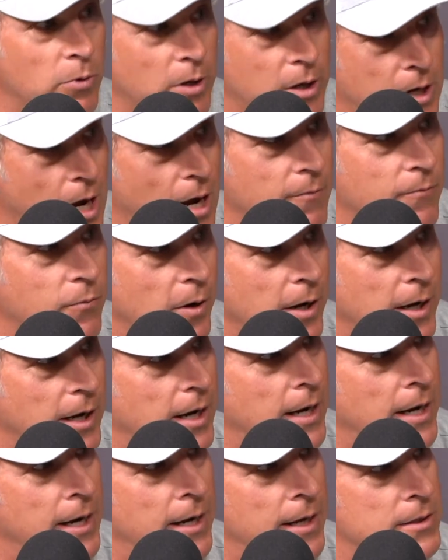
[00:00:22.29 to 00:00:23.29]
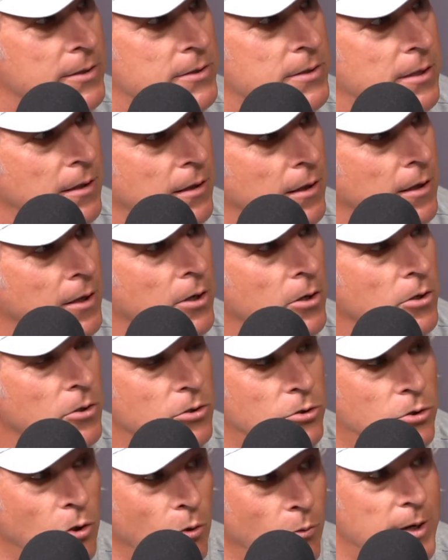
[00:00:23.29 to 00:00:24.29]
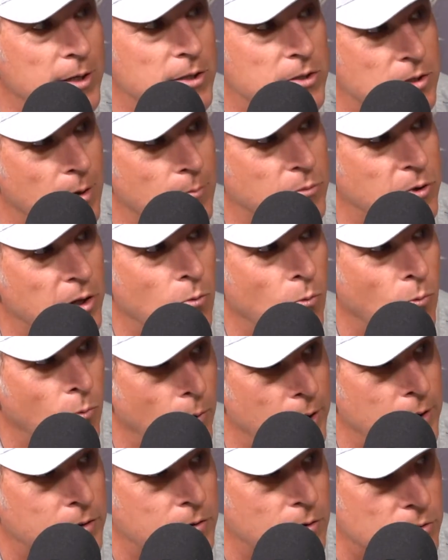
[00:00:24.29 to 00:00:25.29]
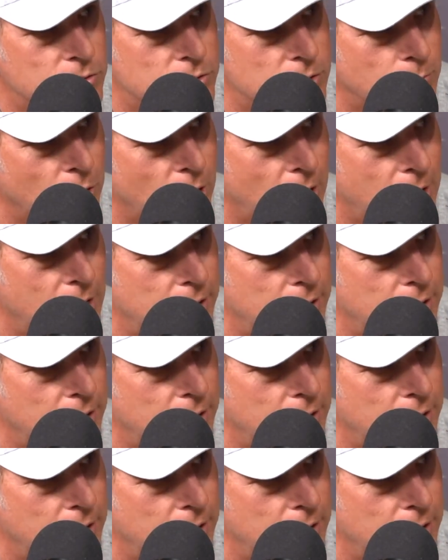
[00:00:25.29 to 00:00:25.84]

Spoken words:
recovery is doing something with your sobriety.